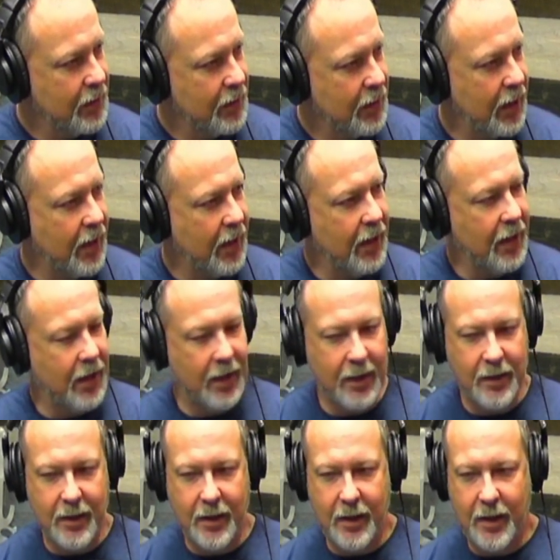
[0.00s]

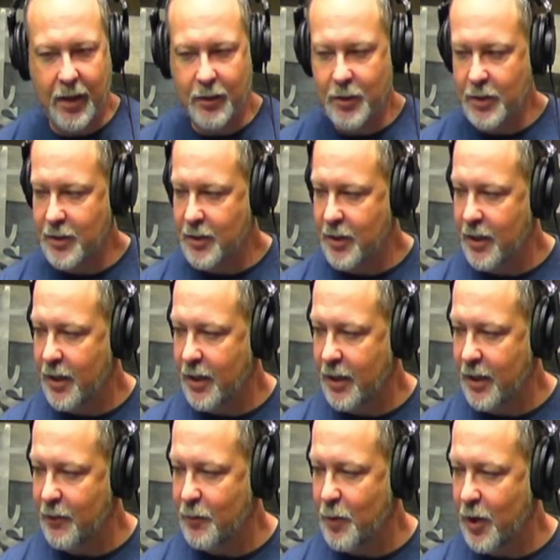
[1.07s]
And I'll just
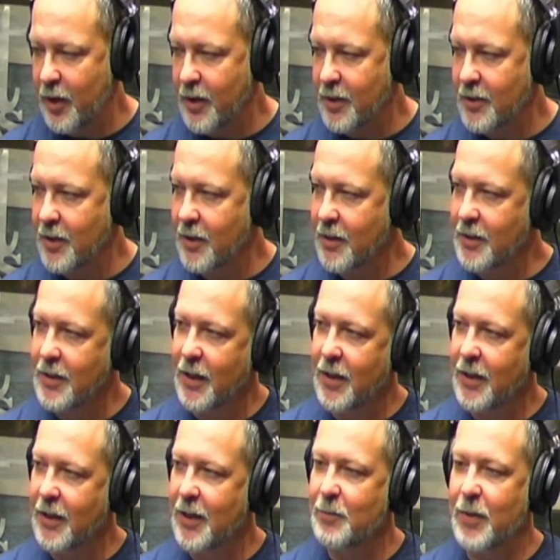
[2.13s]
give Marcus a
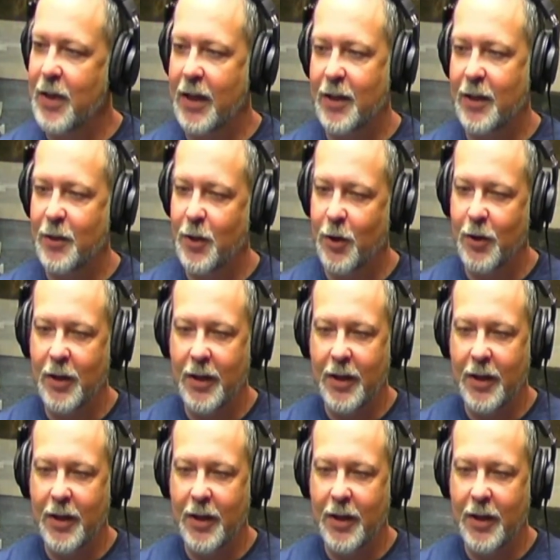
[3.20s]
second to get back in there